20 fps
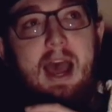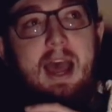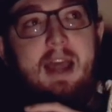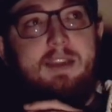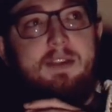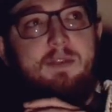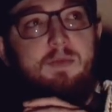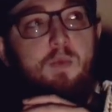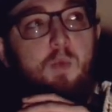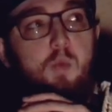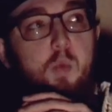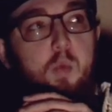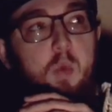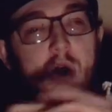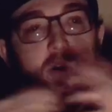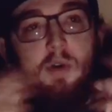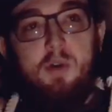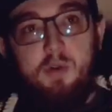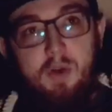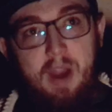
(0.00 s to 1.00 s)
a
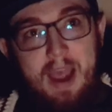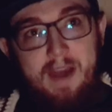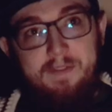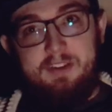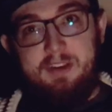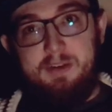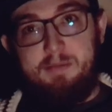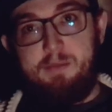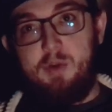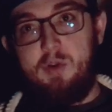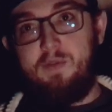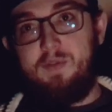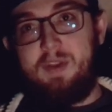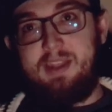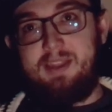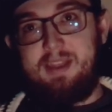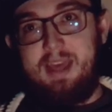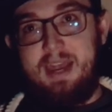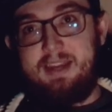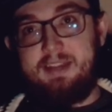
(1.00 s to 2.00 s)
well-crafted
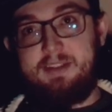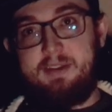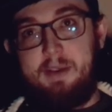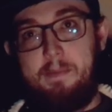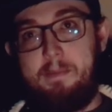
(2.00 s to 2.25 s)
movie that is